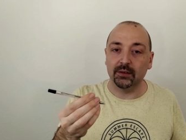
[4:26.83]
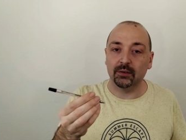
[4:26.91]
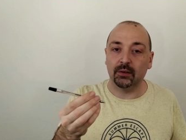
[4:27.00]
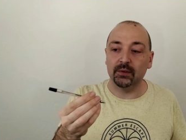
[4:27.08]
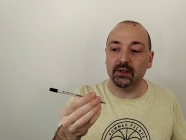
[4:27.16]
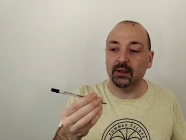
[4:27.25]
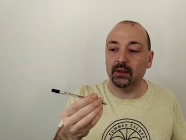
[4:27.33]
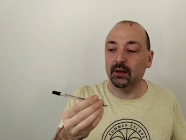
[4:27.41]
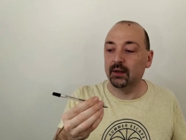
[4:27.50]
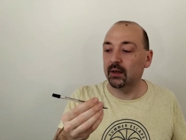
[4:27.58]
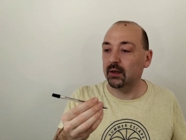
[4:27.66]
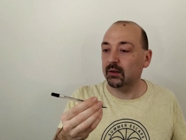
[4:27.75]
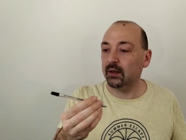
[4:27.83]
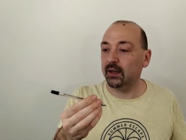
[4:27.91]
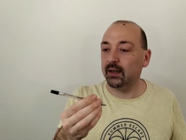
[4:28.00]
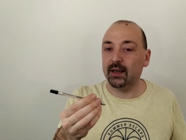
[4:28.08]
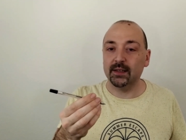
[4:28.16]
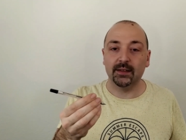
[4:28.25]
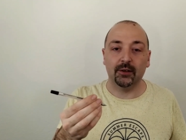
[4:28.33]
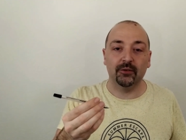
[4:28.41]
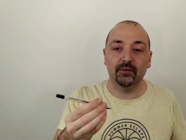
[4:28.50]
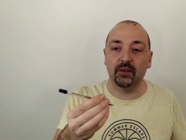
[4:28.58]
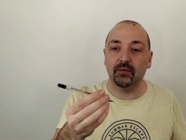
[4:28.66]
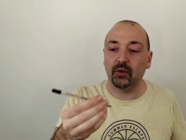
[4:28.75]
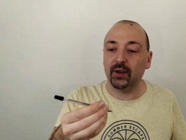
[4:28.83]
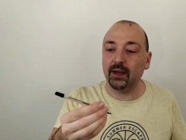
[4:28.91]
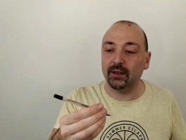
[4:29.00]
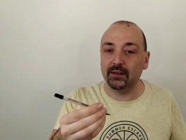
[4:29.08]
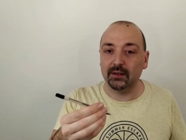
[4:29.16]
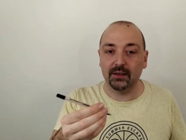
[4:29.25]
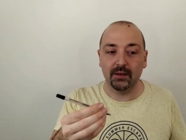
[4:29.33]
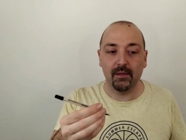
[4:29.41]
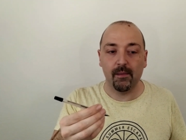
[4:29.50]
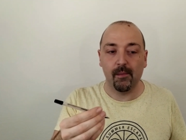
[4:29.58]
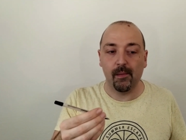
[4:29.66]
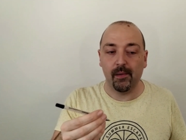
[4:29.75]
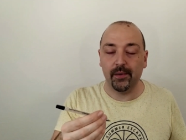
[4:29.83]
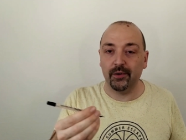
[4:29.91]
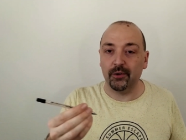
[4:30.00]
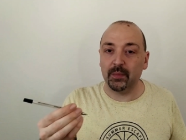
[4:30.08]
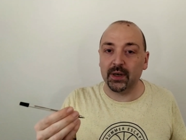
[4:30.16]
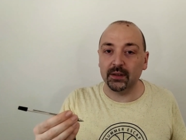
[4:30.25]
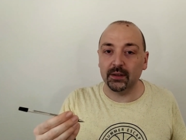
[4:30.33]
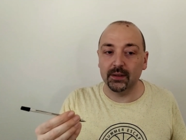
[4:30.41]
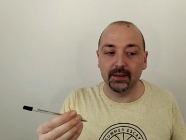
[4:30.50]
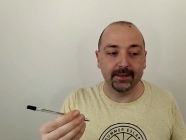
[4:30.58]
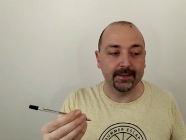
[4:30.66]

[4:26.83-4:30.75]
So I will say, okay, guys, I offer for 8. Nobody.